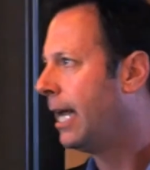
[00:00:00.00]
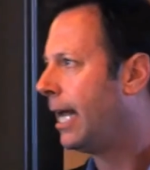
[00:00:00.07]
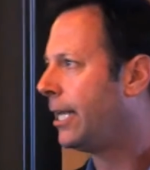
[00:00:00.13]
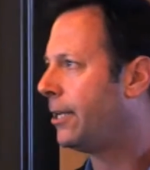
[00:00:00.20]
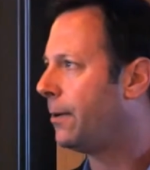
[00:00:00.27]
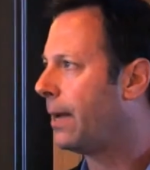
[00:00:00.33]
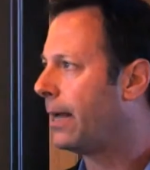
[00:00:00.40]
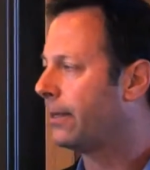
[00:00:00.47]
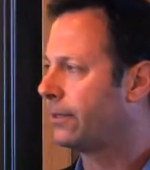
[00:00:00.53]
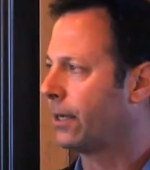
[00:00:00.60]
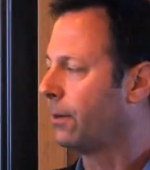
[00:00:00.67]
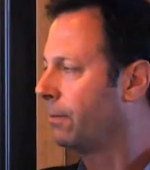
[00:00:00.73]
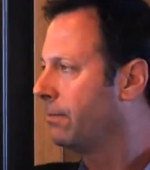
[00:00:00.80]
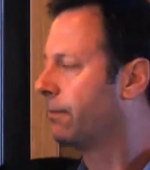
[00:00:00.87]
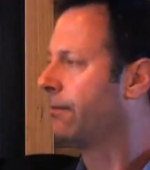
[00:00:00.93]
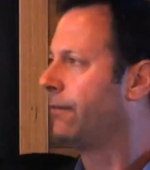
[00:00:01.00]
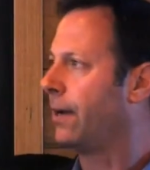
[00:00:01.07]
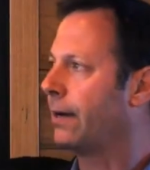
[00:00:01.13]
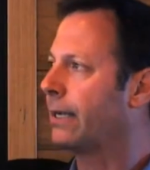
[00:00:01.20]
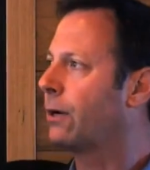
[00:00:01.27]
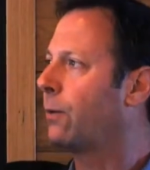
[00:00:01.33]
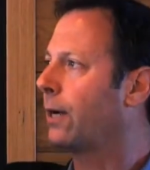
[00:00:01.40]
And so
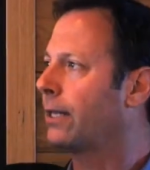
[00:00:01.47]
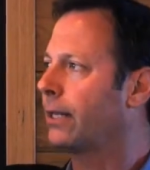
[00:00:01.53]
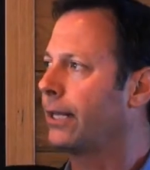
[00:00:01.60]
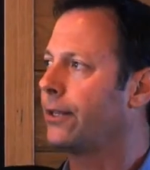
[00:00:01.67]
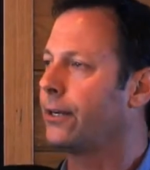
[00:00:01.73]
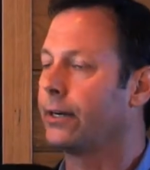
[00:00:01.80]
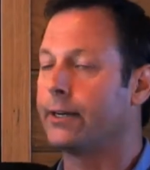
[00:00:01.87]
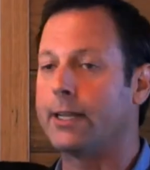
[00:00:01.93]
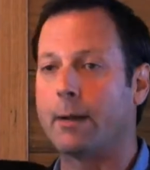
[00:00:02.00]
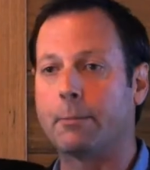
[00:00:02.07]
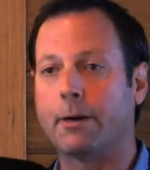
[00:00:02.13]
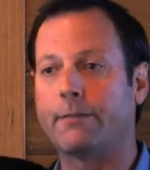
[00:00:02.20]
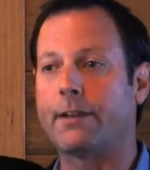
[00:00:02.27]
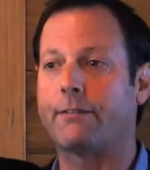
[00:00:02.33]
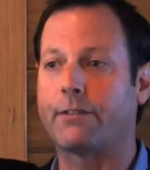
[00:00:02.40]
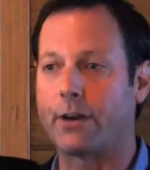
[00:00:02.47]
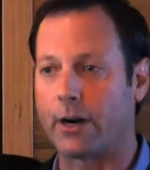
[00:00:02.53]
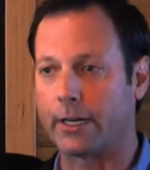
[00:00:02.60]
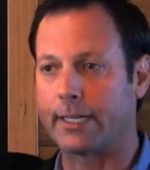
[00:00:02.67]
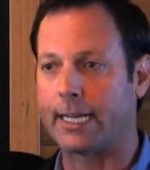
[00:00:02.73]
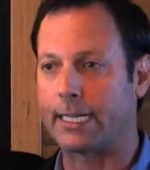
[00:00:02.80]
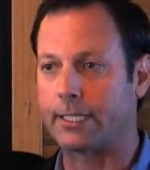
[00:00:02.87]
very quickly, there are a number of different
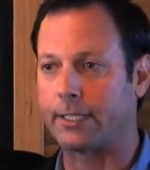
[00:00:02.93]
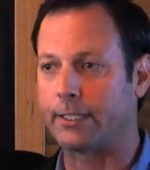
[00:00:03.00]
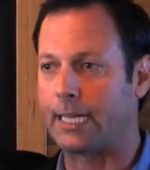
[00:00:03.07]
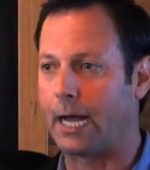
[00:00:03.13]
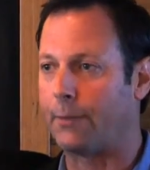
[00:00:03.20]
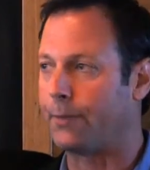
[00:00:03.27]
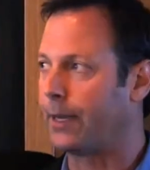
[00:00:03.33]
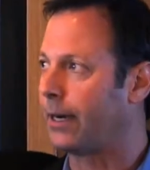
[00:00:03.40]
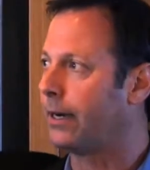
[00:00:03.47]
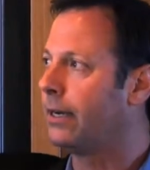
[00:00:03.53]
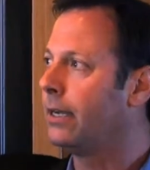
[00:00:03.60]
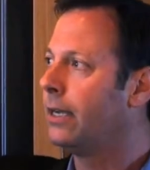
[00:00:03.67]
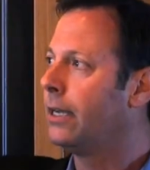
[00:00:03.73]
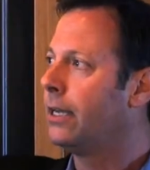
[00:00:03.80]
architectures out there.